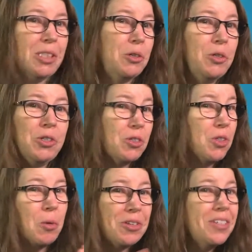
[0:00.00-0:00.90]
you just
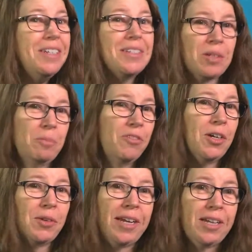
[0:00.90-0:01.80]
don't see slip
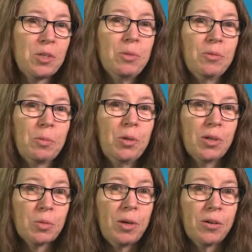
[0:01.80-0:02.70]
flow enhancement with
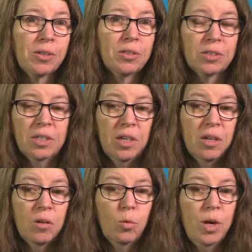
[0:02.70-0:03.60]
porous particles.
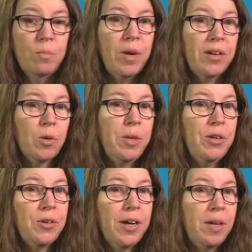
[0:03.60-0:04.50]
1
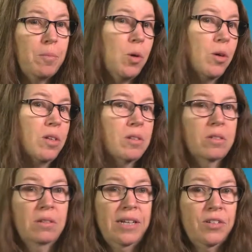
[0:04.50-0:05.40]
micrometer
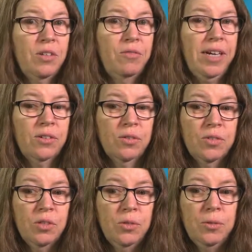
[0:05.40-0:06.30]
non-porous, less than a factor of
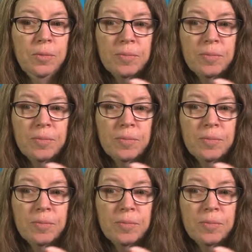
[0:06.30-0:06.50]
2.